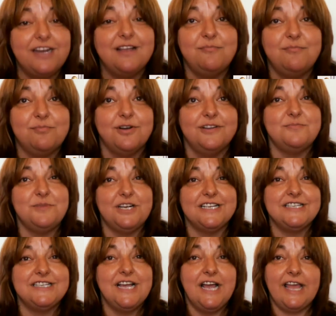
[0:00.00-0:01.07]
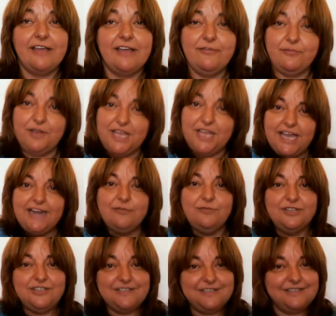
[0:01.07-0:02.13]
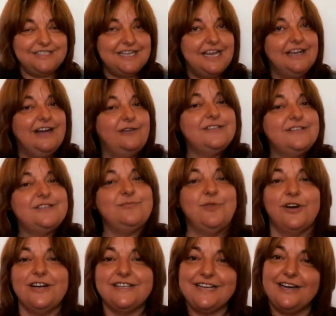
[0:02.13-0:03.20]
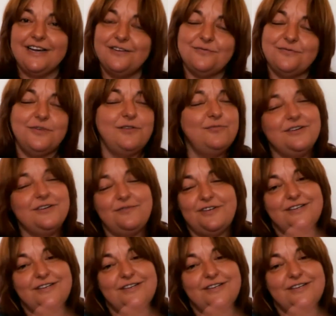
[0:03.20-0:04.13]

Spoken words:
approach. Because if we again would take our swords out, we would